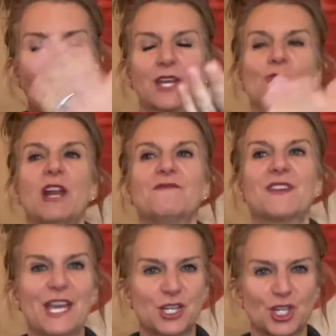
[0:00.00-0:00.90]

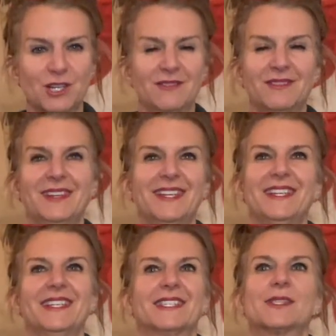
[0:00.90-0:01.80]
gratification.
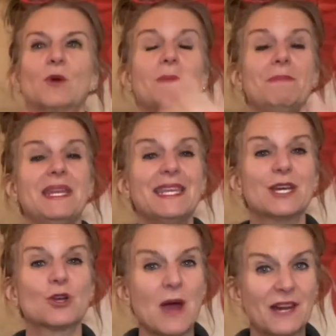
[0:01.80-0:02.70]
So
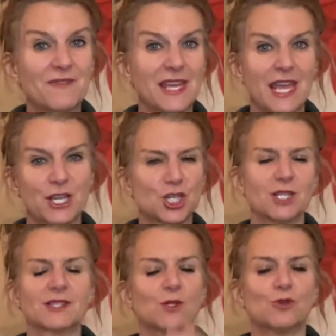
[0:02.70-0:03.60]
immediate
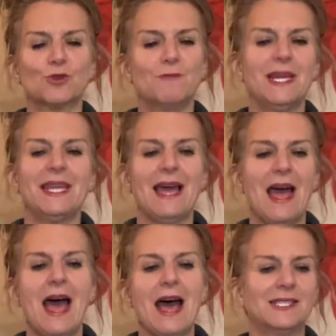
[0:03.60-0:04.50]
gratification. Social media
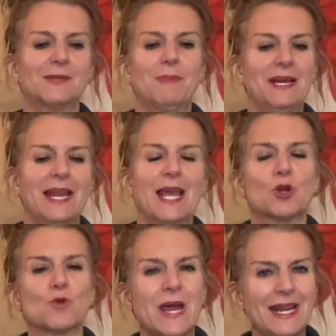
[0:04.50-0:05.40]
has been
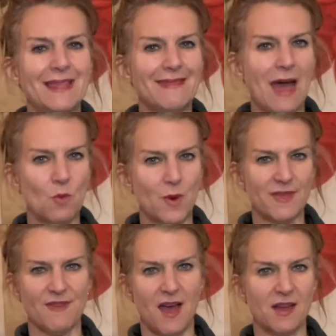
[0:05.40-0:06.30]
ingraining that
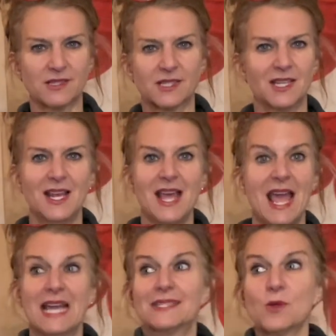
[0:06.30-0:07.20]
with us.
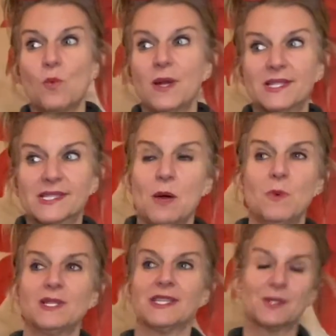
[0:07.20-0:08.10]
And so when
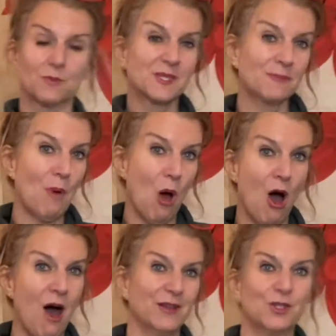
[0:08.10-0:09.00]
someone doesn't
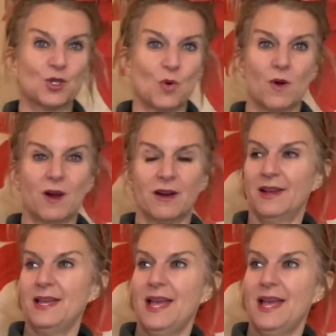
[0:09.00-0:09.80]
respond or